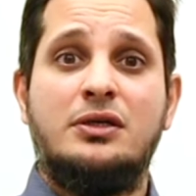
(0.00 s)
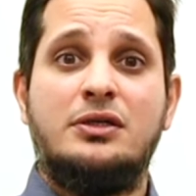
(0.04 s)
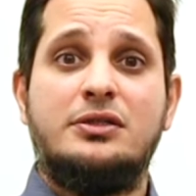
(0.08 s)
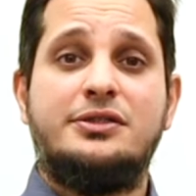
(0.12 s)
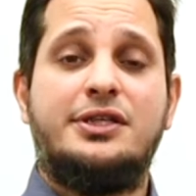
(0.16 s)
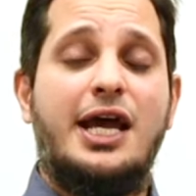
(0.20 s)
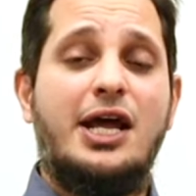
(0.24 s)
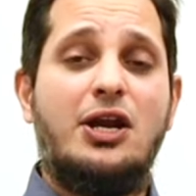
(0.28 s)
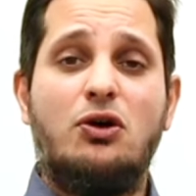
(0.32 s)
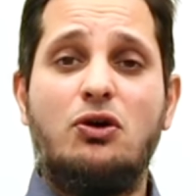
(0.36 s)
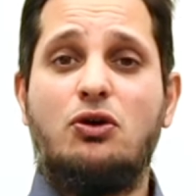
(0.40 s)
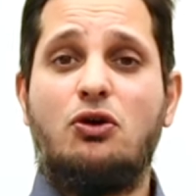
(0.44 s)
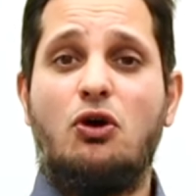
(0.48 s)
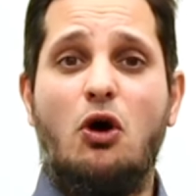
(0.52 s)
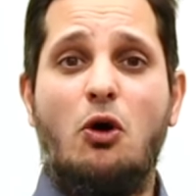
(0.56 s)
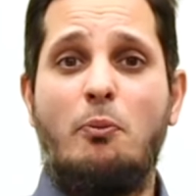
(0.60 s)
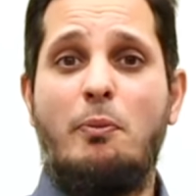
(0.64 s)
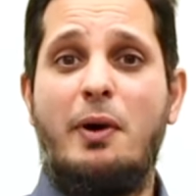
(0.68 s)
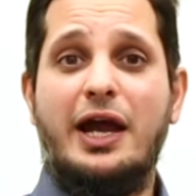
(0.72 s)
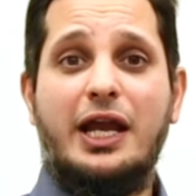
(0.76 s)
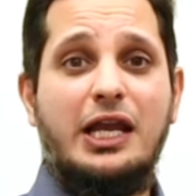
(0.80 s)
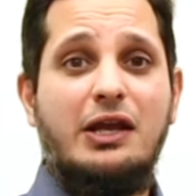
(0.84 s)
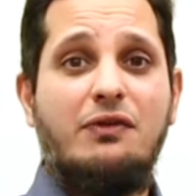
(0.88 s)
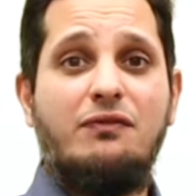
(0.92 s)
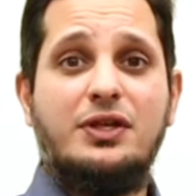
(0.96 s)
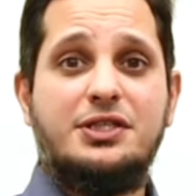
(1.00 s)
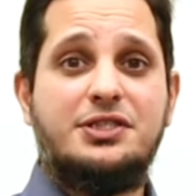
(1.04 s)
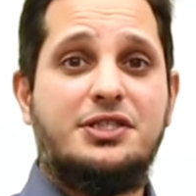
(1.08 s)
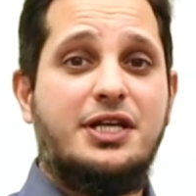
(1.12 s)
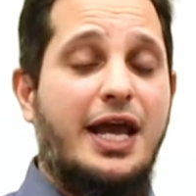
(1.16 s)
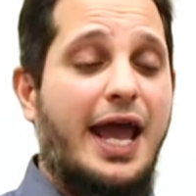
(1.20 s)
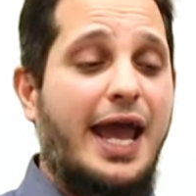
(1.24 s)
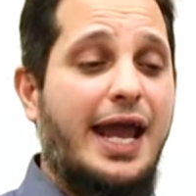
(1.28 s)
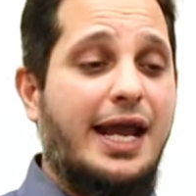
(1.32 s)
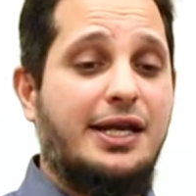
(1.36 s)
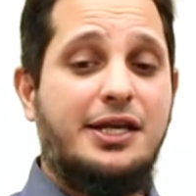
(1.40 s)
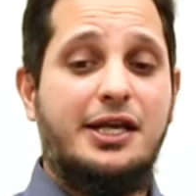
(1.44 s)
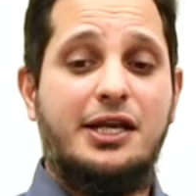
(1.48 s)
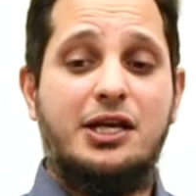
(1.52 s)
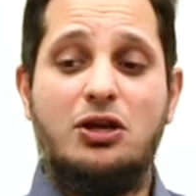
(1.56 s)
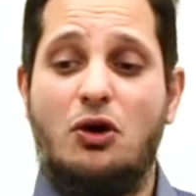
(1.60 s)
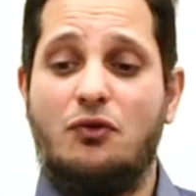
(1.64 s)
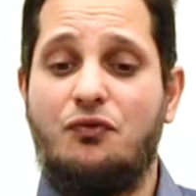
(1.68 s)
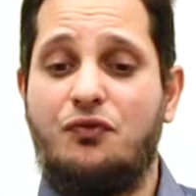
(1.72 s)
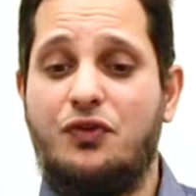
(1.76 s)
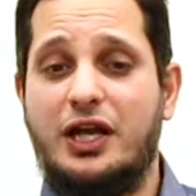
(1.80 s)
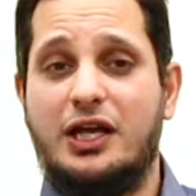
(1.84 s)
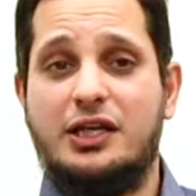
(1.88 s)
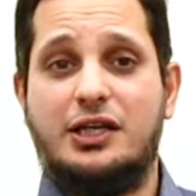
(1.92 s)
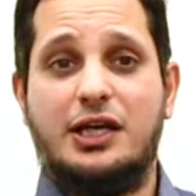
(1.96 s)
They don't go back even say, hey, did your
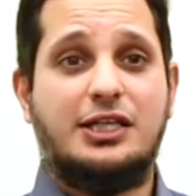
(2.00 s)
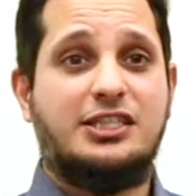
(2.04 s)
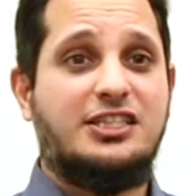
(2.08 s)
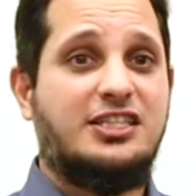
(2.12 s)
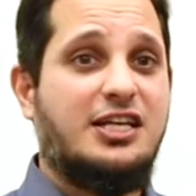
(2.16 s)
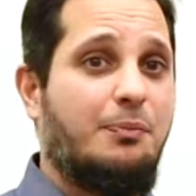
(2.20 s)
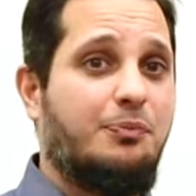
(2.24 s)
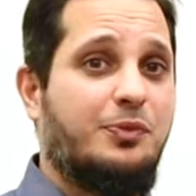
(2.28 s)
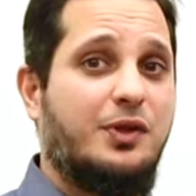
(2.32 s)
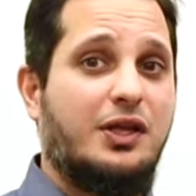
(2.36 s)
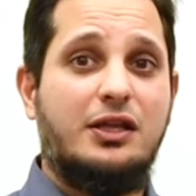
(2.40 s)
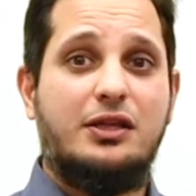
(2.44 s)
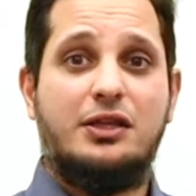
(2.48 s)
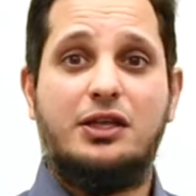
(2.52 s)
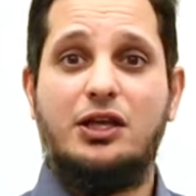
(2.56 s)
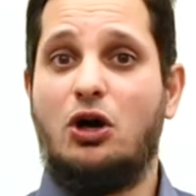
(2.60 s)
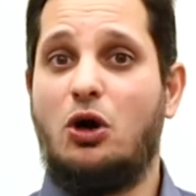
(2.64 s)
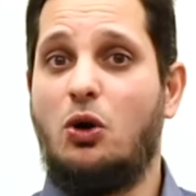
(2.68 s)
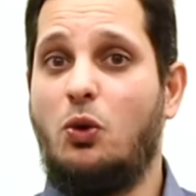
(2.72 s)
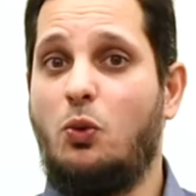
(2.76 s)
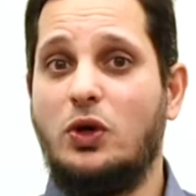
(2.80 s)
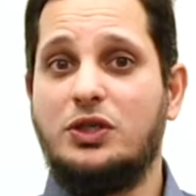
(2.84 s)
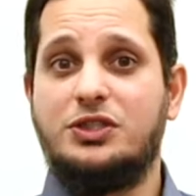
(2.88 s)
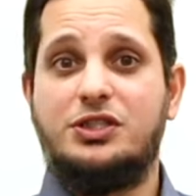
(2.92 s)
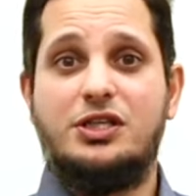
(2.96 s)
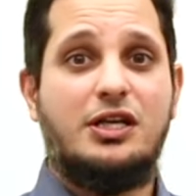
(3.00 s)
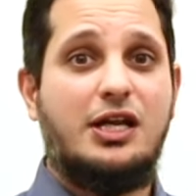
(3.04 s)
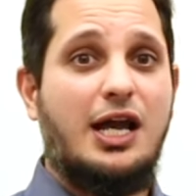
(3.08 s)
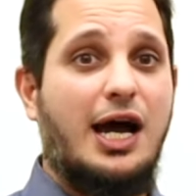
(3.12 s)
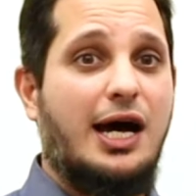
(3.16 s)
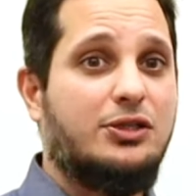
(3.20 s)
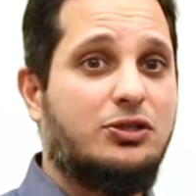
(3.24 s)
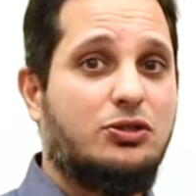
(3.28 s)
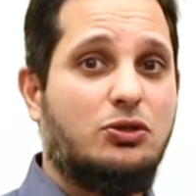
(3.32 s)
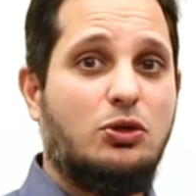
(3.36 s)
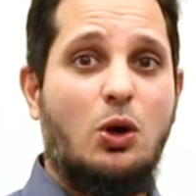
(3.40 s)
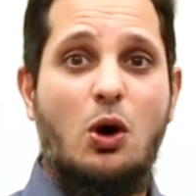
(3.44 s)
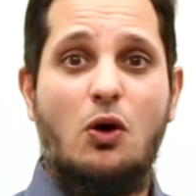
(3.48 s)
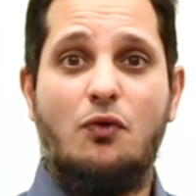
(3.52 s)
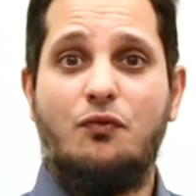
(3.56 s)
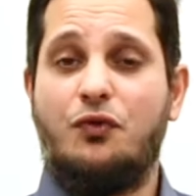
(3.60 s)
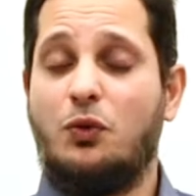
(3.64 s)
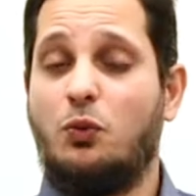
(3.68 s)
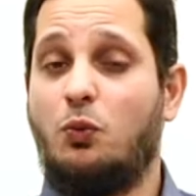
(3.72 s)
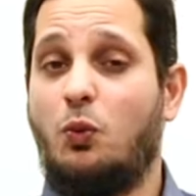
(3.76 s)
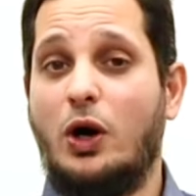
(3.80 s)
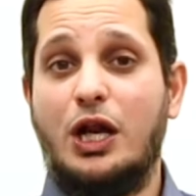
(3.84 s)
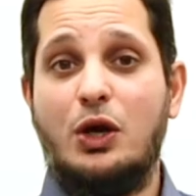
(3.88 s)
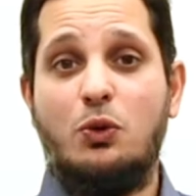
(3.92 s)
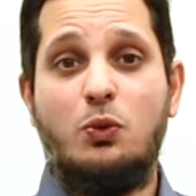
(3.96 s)
offer get accepted? You know, was it counter offer?
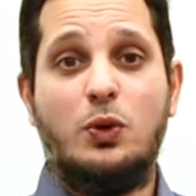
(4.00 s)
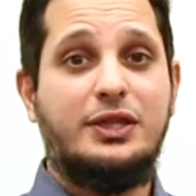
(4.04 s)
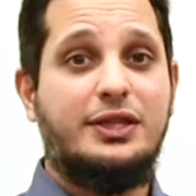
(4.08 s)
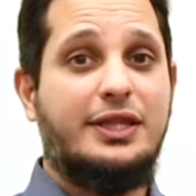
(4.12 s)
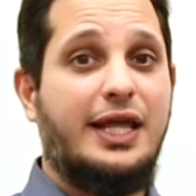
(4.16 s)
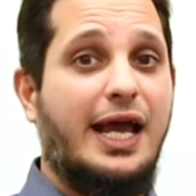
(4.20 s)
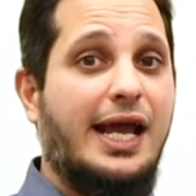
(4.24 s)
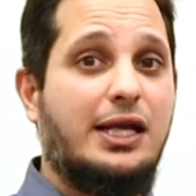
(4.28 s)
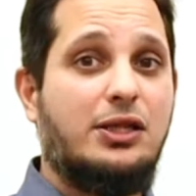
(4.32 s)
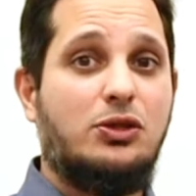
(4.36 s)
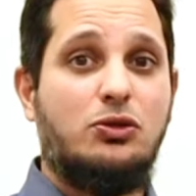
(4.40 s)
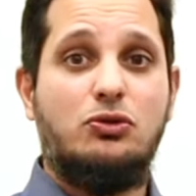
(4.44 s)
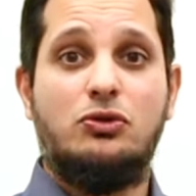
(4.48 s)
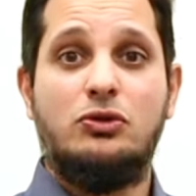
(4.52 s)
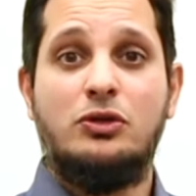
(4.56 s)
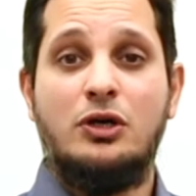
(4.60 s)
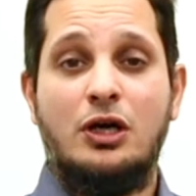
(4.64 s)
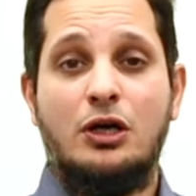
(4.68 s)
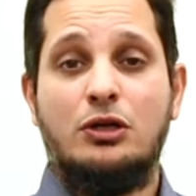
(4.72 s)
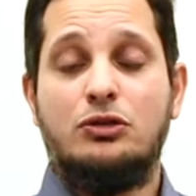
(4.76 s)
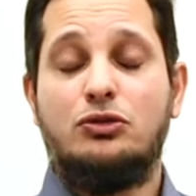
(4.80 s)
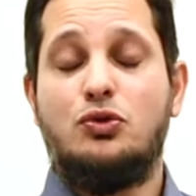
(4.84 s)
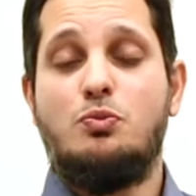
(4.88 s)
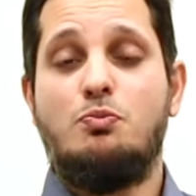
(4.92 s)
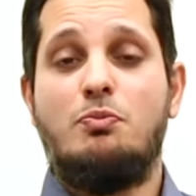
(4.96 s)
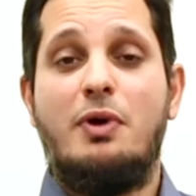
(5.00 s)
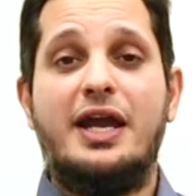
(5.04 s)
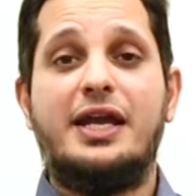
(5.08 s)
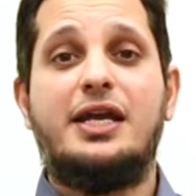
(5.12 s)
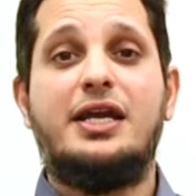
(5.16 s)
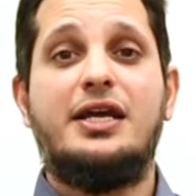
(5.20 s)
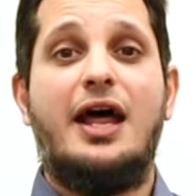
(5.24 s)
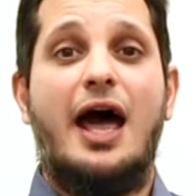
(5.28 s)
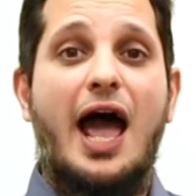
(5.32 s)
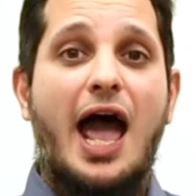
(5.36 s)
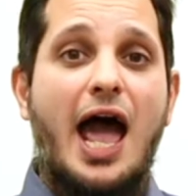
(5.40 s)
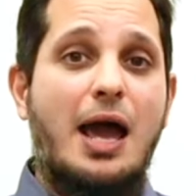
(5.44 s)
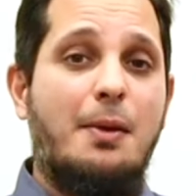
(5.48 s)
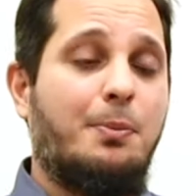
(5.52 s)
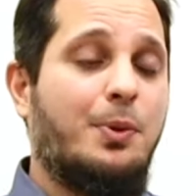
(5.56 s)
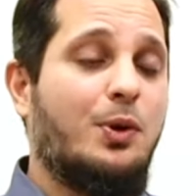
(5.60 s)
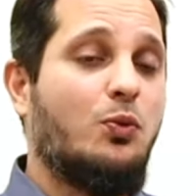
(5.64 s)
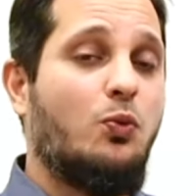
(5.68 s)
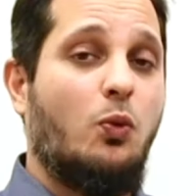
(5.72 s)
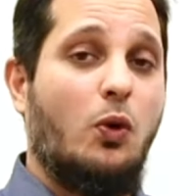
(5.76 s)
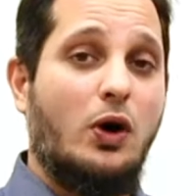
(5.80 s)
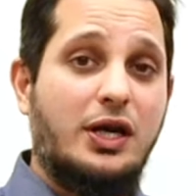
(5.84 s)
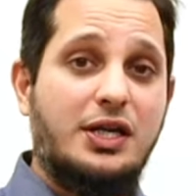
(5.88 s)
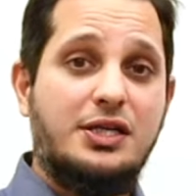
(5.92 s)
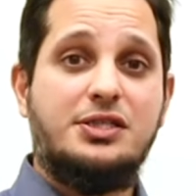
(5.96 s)
What it would take to make it happen?
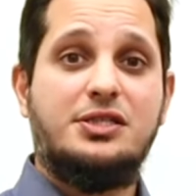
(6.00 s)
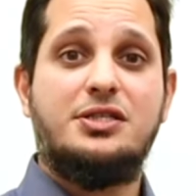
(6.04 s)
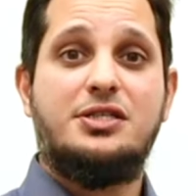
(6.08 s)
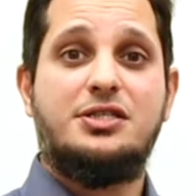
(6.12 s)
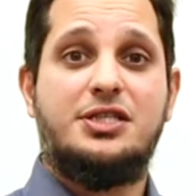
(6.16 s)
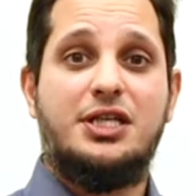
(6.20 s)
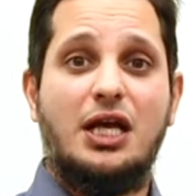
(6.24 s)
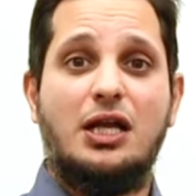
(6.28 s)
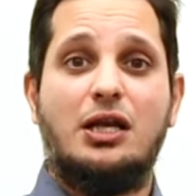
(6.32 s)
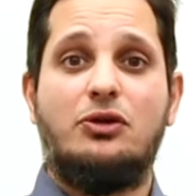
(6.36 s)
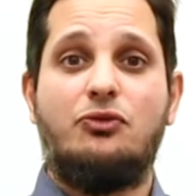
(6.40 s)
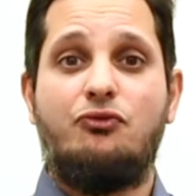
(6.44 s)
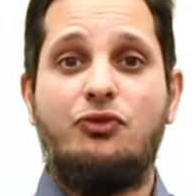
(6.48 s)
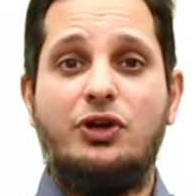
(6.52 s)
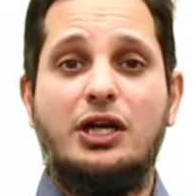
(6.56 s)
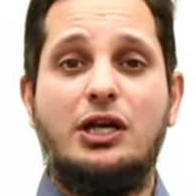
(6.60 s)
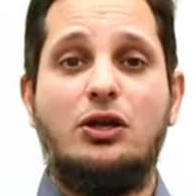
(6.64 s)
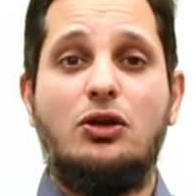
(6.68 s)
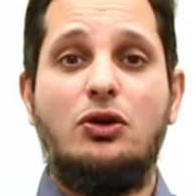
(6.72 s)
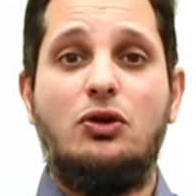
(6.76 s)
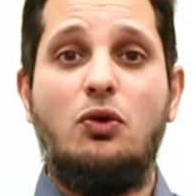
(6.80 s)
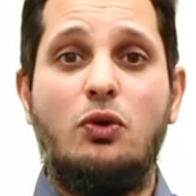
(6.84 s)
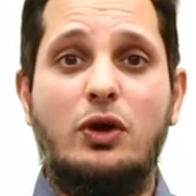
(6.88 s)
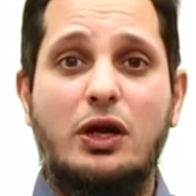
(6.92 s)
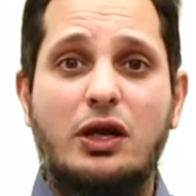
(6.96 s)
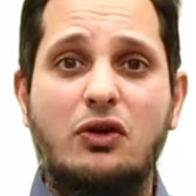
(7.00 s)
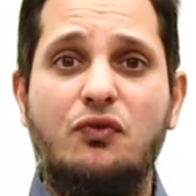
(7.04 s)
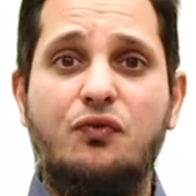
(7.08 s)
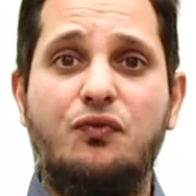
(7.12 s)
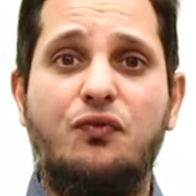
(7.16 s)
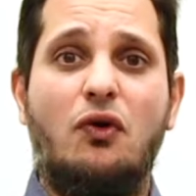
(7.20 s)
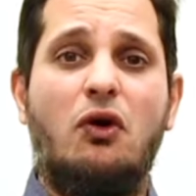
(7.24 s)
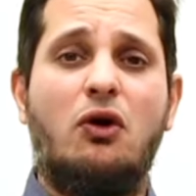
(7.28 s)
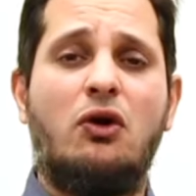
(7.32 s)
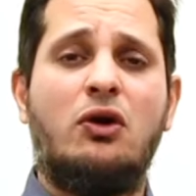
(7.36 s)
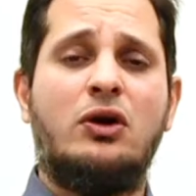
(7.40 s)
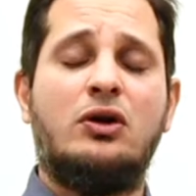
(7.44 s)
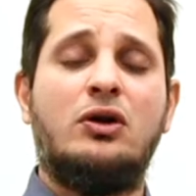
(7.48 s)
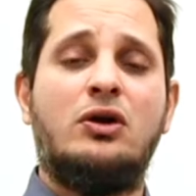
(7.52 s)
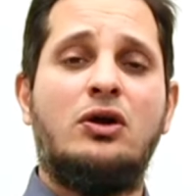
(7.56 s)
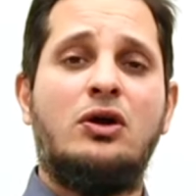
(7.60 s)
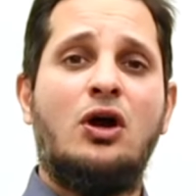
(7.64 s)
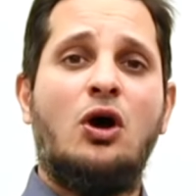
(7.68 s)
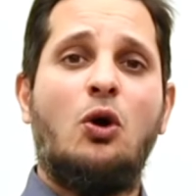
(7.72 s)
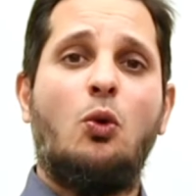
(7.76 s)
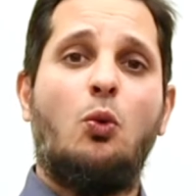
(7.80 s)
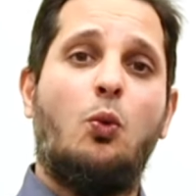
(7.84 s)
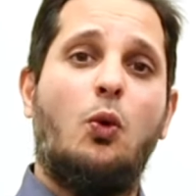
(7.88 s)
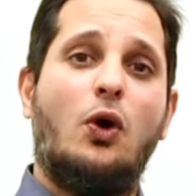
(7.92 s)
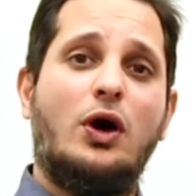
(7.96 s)
What is the seller really looking for?
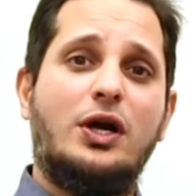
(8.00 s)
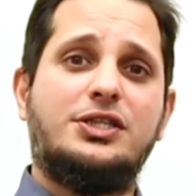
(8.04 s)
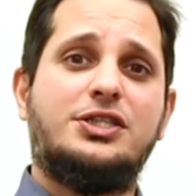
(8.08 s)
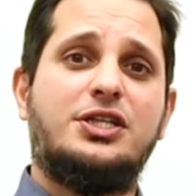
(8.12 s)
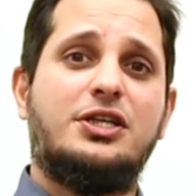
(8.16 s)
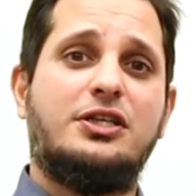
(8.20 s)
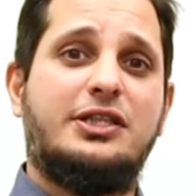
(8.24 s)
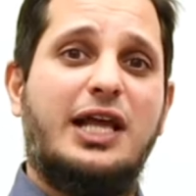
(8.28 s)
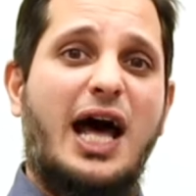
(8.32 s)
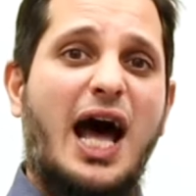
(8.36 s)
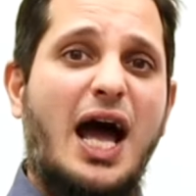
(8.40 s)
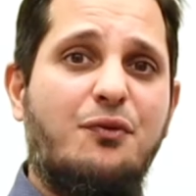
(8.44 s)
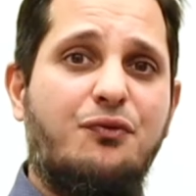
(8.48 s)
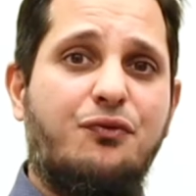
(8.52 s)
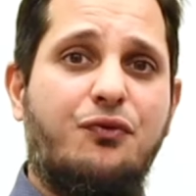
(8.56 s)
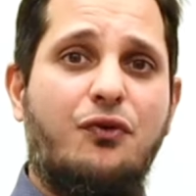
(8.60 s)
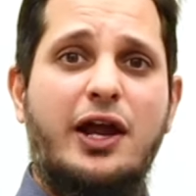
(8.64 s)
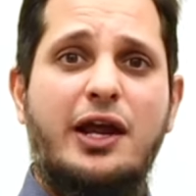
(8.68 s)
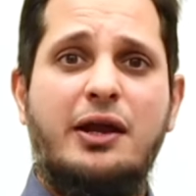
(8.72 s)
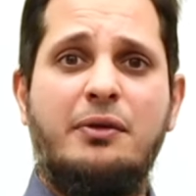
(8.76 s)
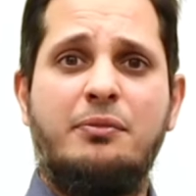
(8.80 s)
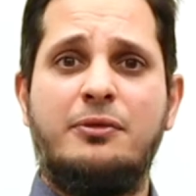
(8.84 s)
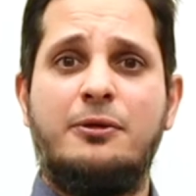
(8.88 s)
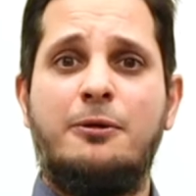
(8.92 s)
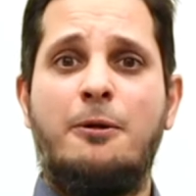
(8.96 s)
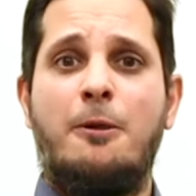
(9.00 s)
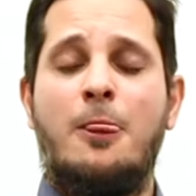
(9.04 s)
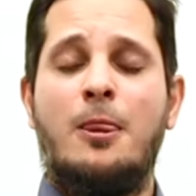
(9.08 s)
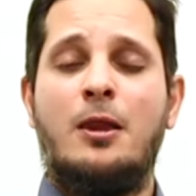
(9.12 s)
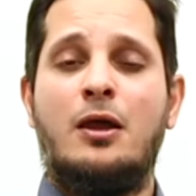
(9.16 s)
What is the time frame?